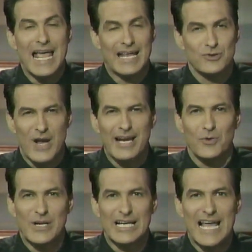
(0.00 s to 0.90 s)
and try
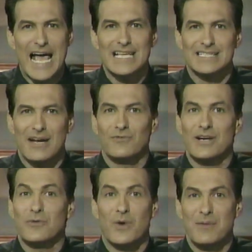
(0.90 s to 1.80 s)
to realize
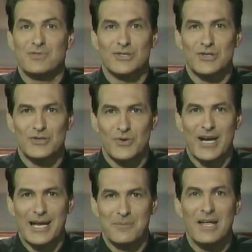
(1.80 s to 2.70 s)
every Webster's
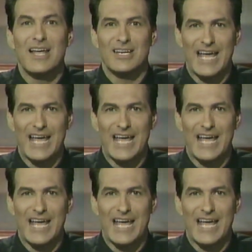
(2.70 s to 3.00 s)
dream